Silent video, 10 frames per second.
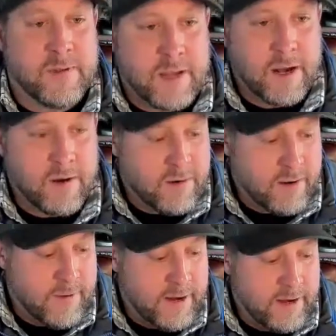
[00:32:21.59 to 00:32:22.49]

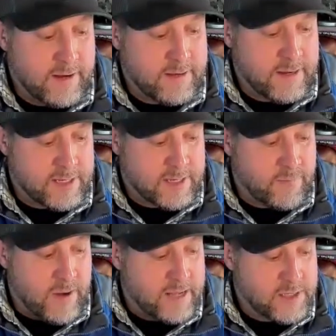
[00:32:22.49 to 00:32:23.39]
It's
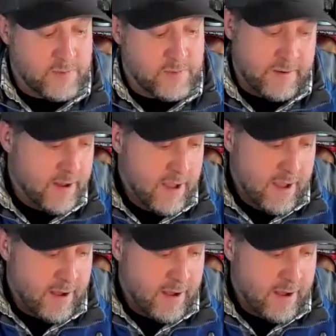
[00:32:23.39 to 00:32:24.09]
impossible, and